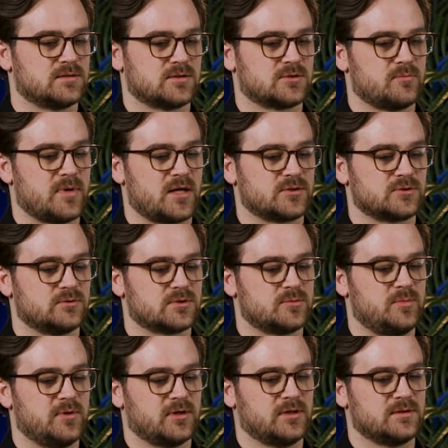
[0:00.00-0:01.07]
such a magical
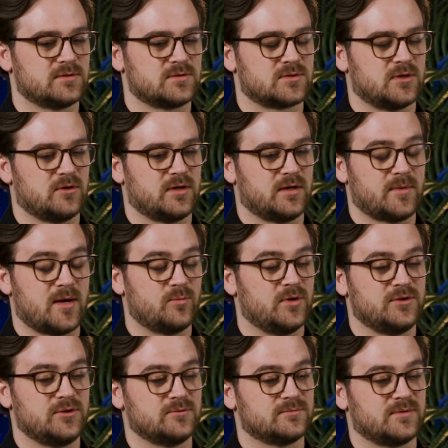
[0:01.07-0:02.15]
experience. So I'm
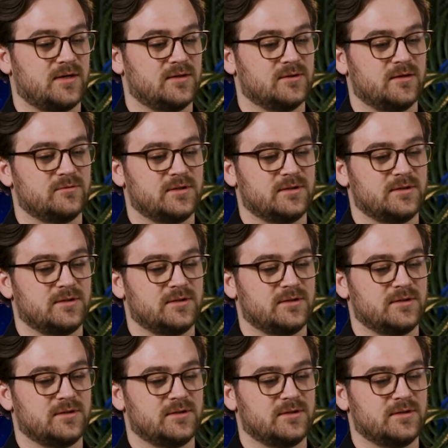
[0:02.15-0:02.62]
with you. I love